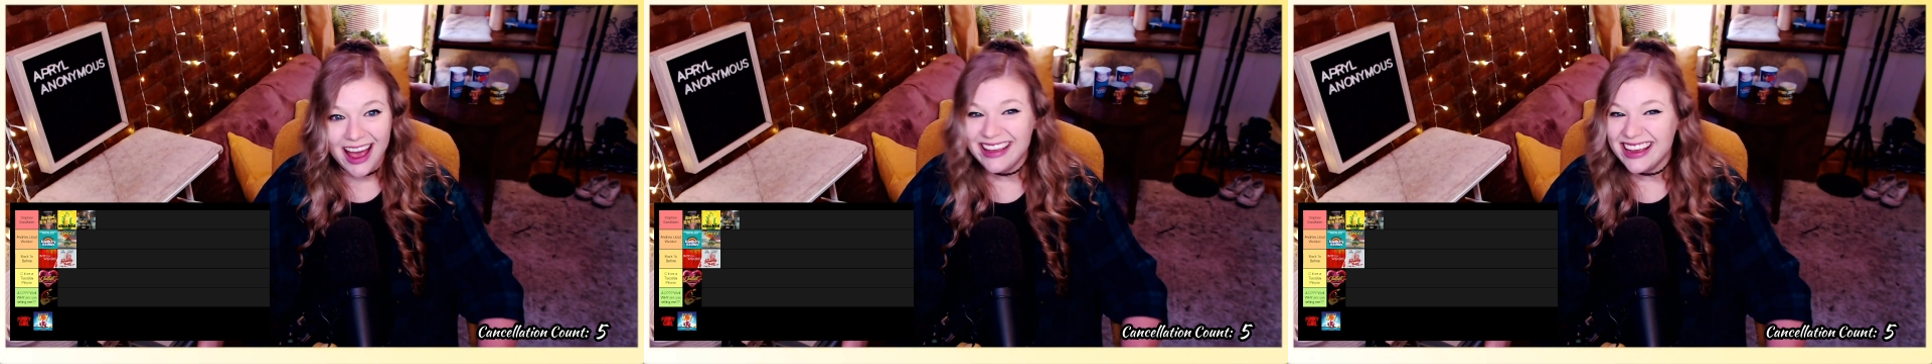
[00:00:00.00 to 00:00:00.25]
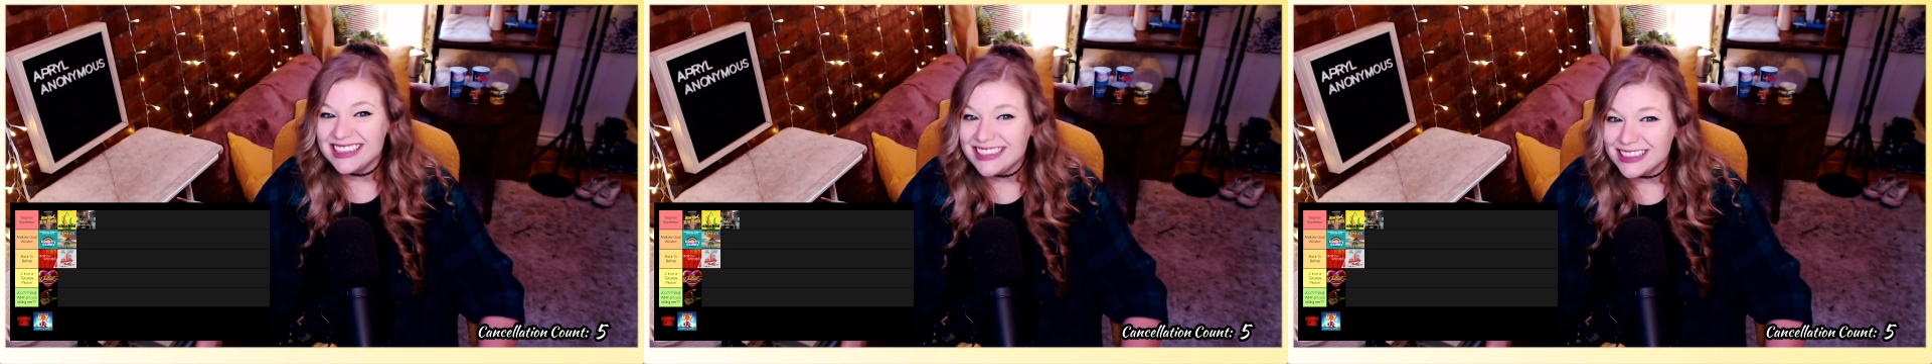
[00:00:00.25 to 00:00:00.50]
I
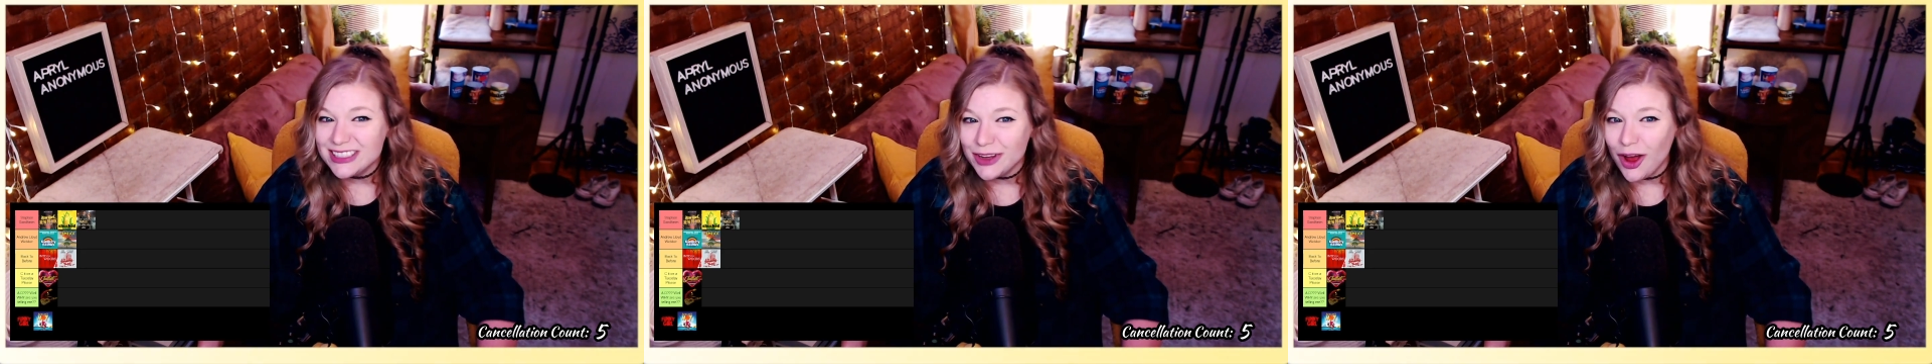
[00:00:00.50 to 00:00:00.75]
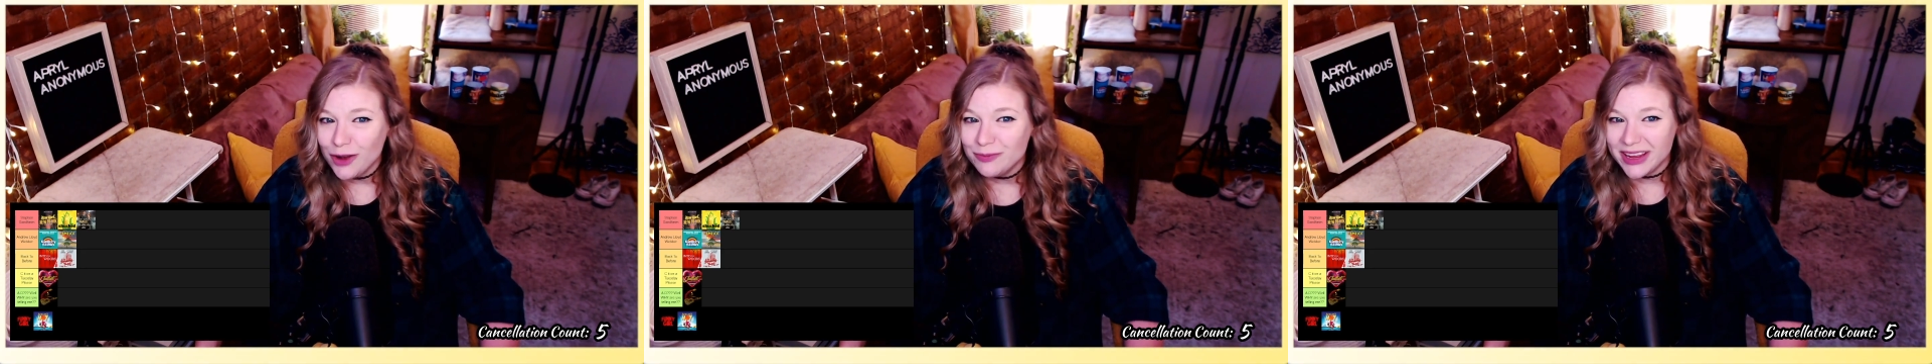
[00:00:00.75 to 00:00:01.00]
guess
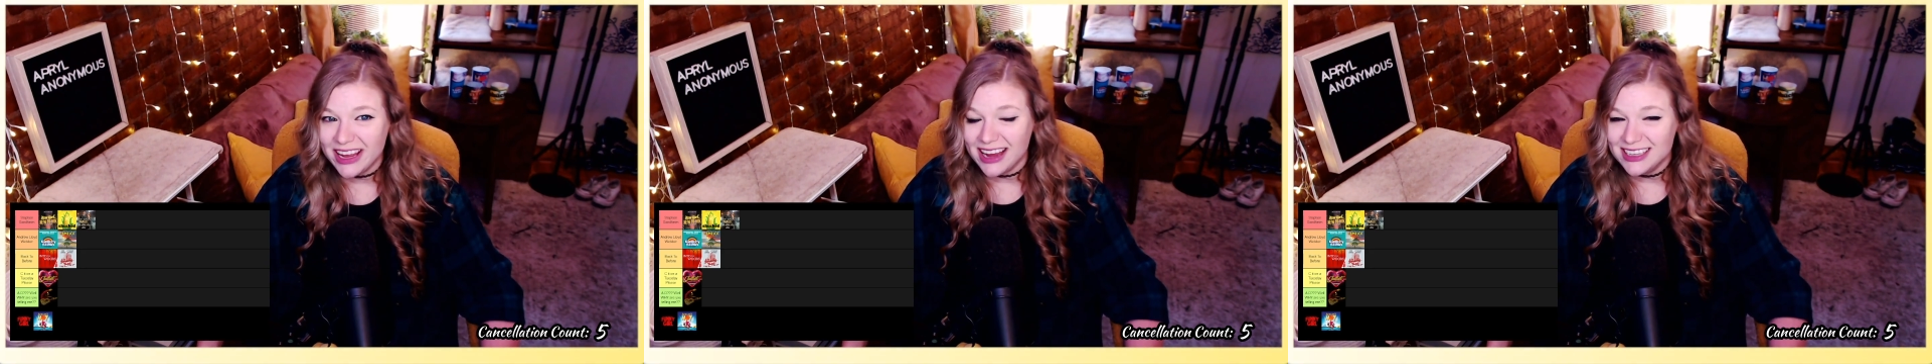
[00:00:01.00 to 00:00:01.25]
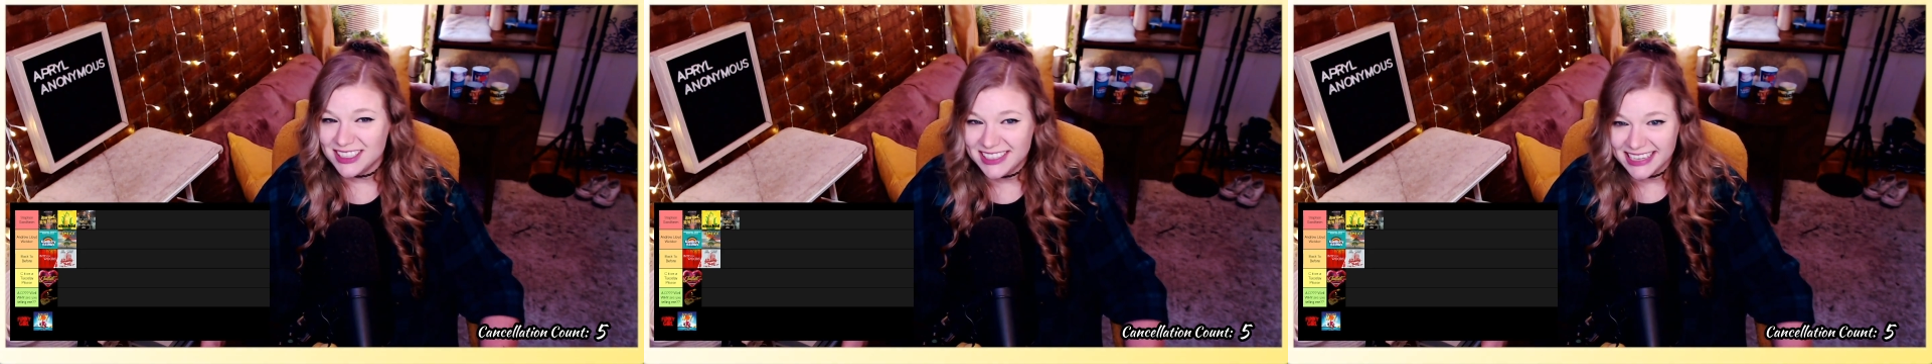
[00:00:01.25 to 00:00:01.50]
that's on me. I
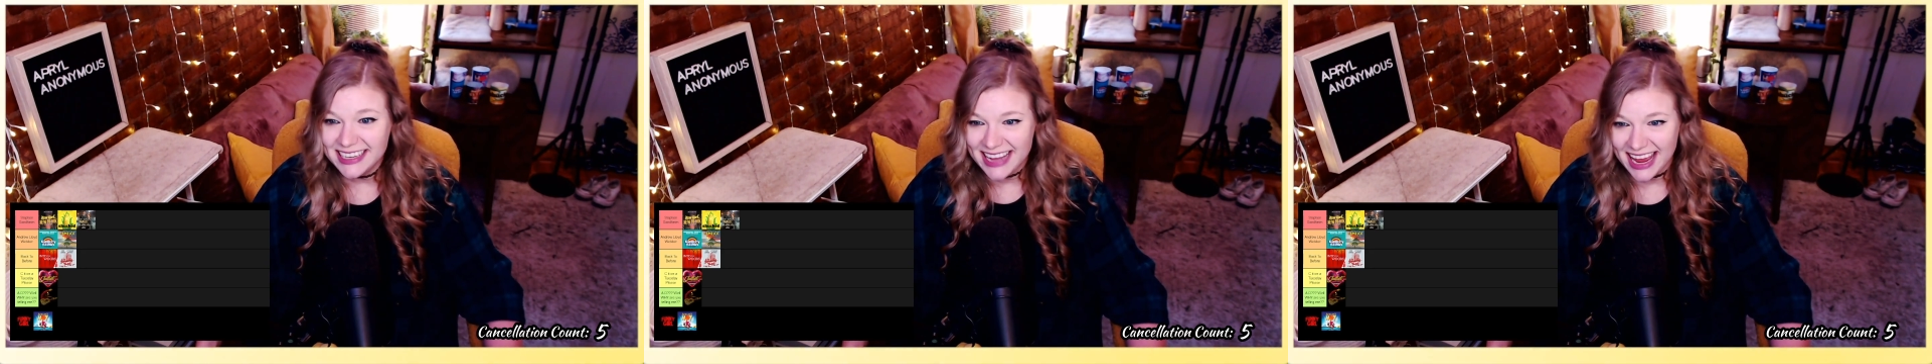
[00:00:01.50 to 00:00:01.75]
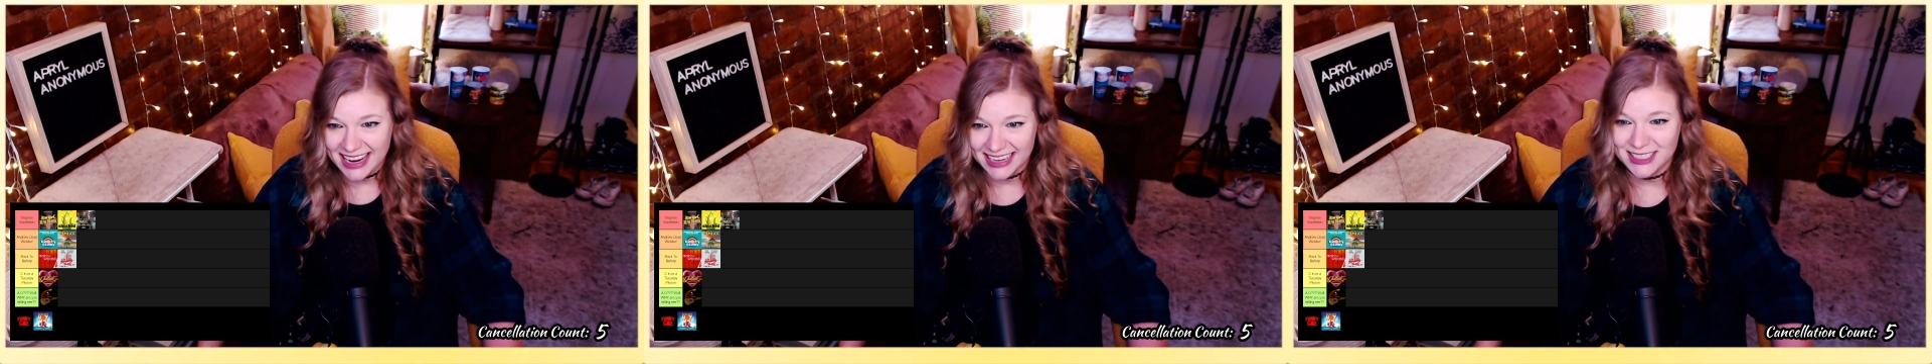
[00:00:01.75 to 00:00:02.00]
just didn't
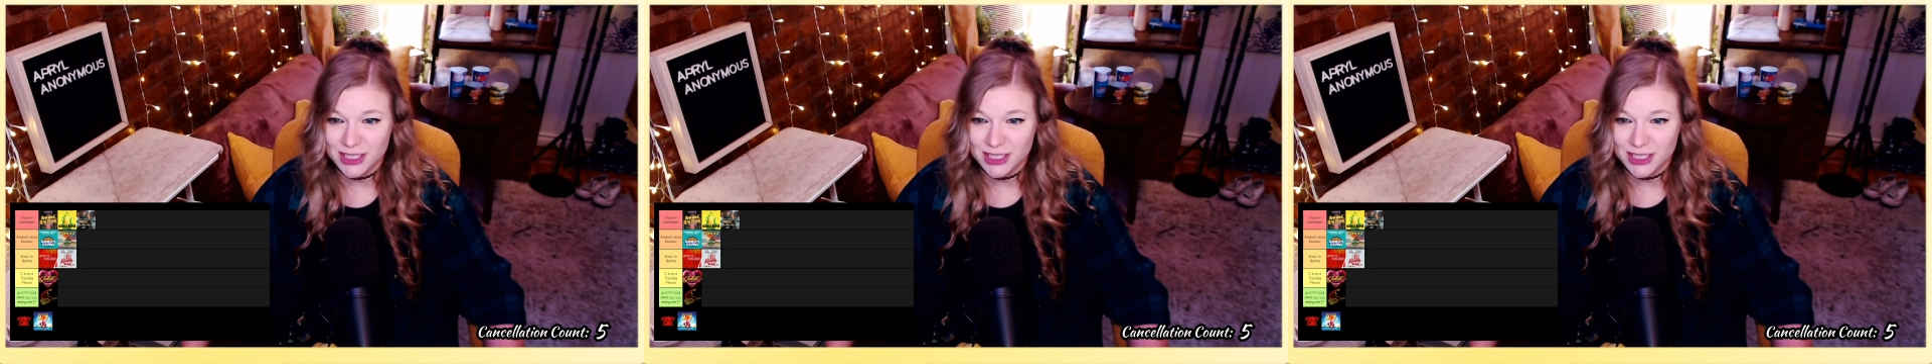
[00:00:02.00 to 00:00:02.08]
get it.